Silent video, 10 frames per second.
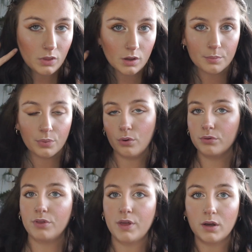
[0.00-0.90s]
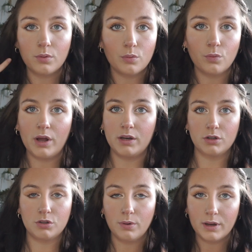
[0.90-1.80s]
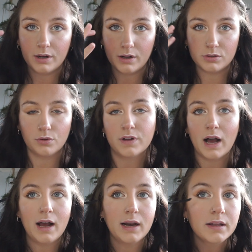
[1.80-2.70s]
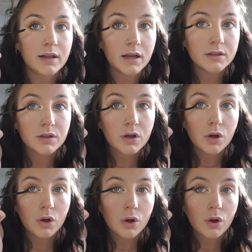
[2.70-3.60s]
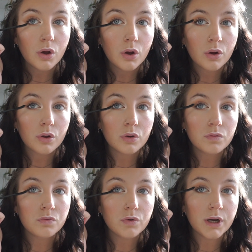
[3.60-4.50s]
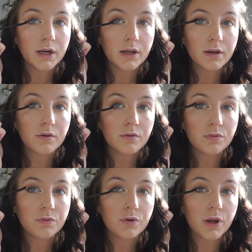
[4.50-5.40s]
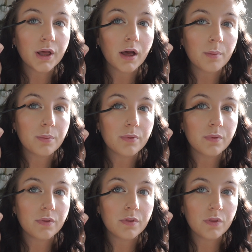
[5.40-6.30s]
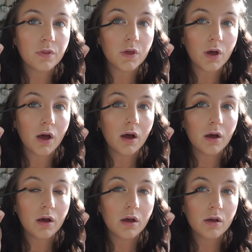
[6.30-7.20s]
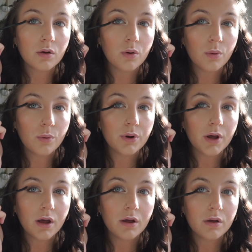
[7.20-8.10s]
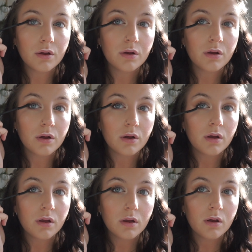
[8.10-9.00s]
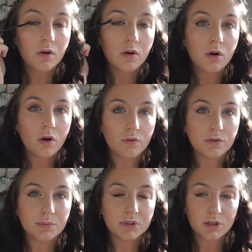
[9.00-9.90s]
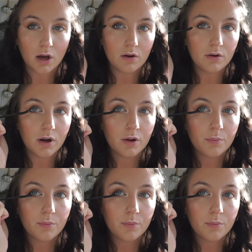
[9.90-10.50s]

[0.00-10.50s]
Important thing when you're doing a sort of cat eye like this, really flick up the corner of your mascara.